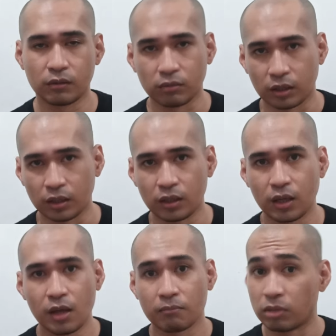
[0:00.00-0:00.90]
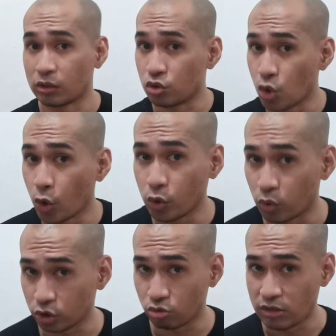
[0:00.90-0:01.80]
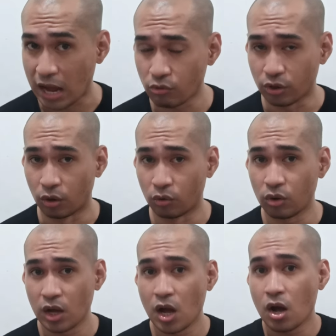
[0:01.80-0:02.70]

Okay? But knowing what you now know,